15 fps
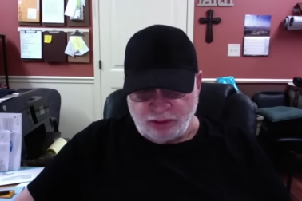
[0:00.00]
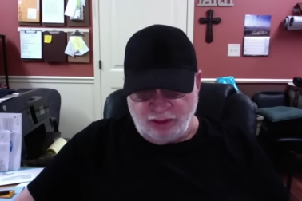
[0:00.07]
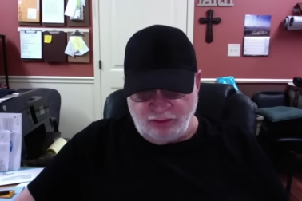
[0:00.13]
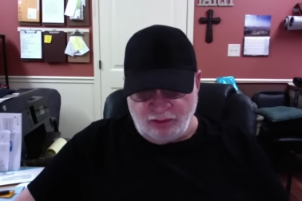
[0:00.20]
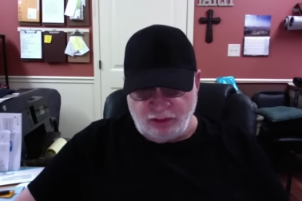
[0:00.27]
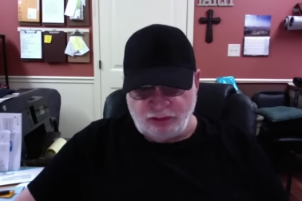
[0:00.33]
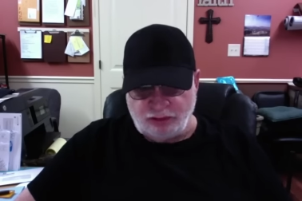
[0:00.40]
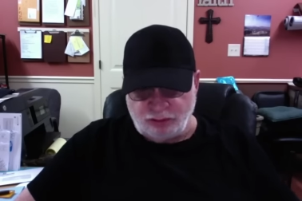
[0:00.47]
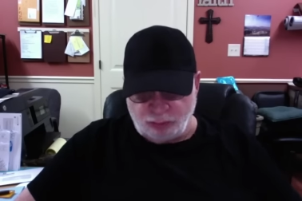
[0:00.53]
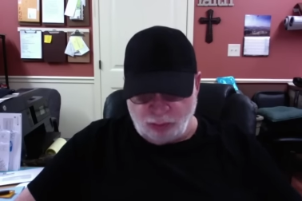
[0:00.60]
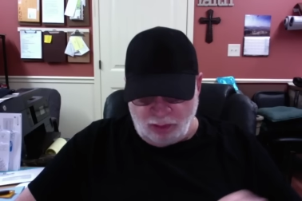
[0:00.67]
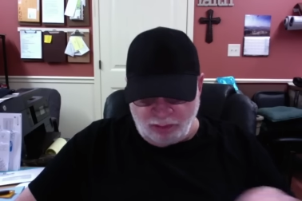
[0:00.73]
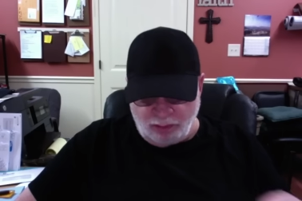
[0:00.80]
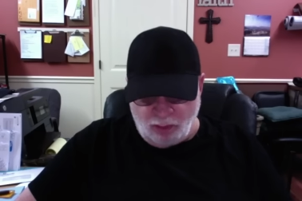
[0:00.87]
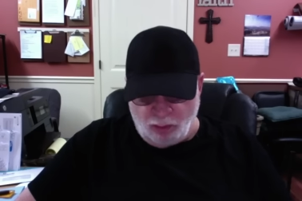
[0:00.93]
And this is
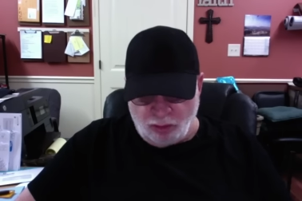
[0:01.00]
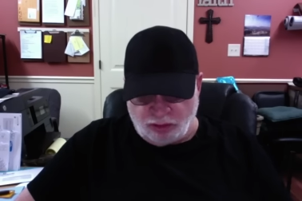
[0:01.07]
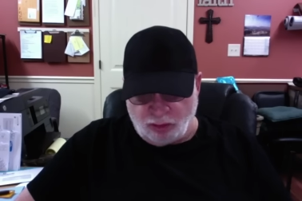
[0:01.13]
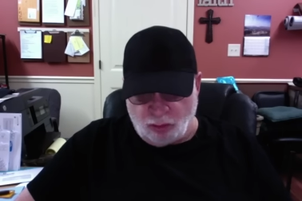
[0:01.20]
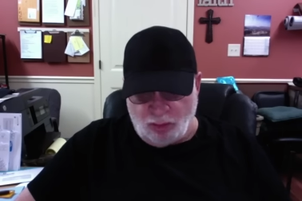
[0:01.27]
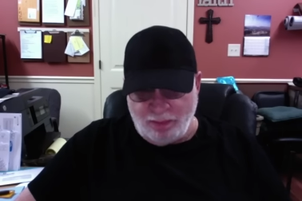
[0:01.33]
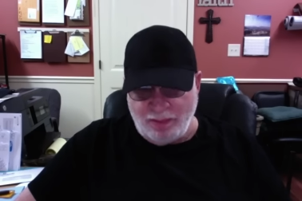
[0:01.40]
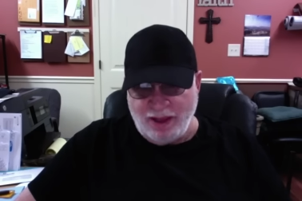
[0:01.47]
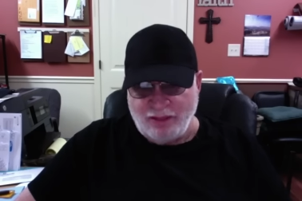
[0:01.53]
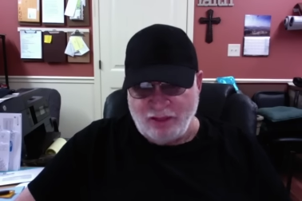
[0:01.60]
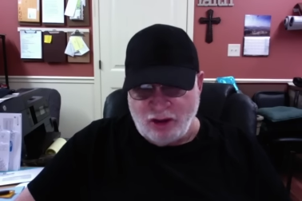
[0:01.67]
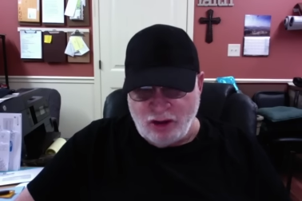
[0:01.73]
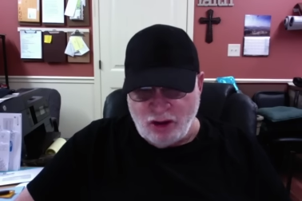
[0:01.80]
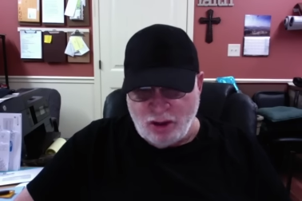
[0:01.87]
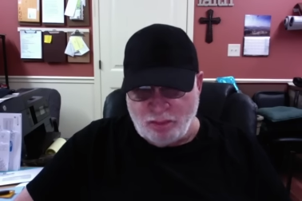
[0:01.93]
where I'm going to. What about
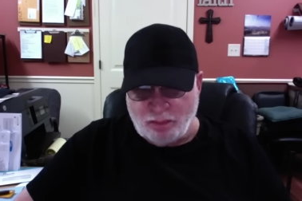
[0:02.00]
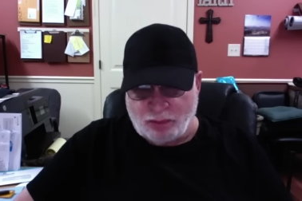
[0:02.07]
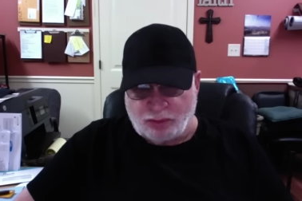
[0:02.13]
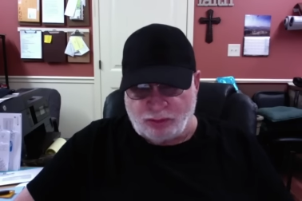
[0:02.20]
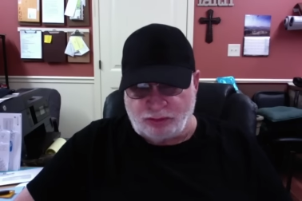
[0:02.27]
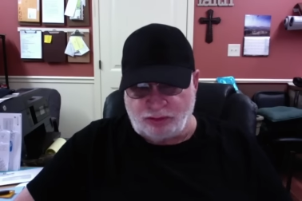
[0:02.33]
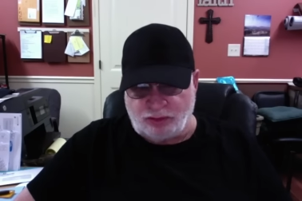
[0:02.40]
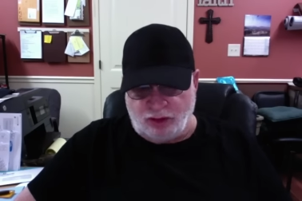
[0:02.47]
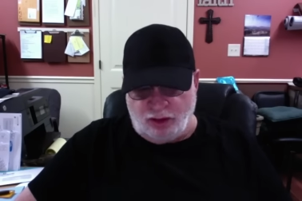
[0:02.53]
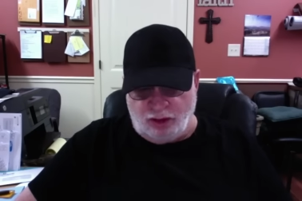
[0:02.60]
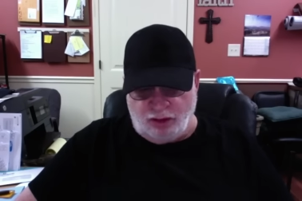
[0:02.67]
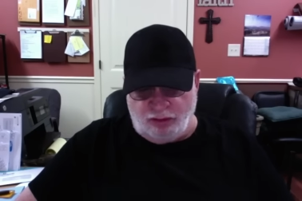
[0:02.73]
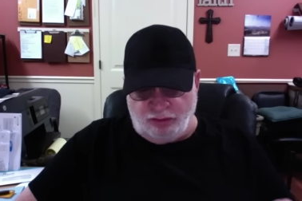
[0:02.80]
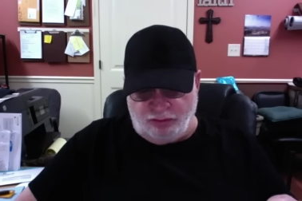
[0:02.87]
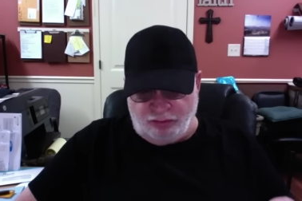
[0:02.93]
the numbers
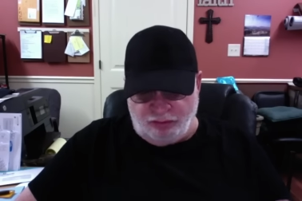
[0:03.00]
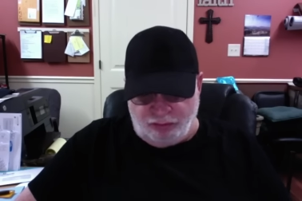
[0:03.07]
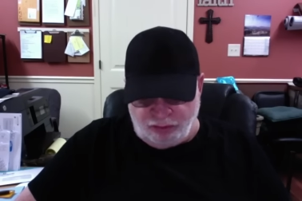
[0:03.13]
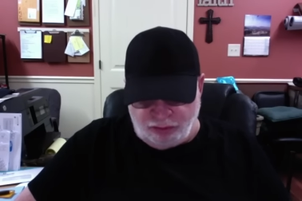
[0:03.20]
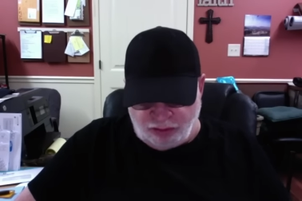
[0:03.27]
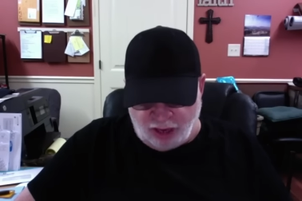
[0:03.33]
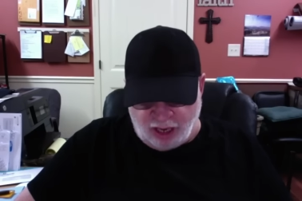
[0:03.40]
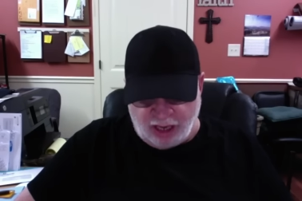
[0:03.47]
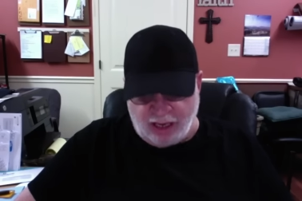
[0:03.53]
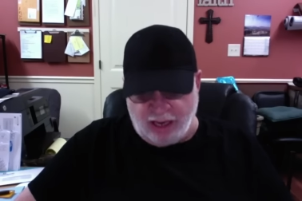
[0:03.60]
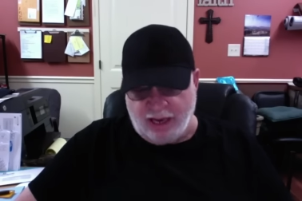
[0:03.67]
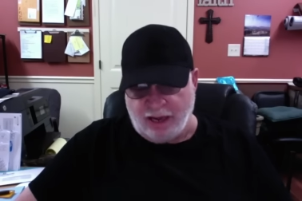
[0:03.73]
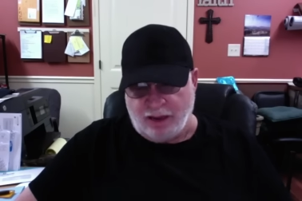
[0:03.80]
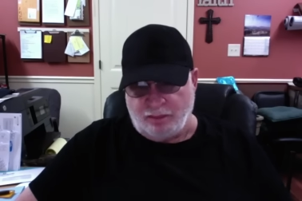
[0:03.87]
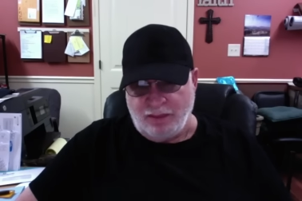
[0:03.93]
of Jade
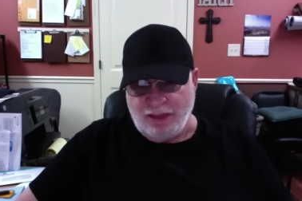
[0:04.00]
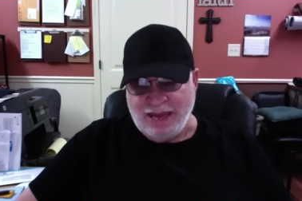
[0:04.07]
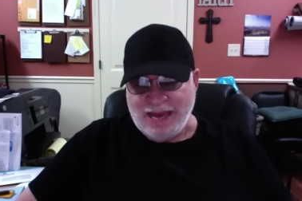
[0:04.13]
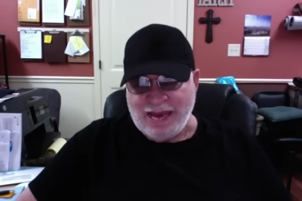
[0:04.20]
Helm?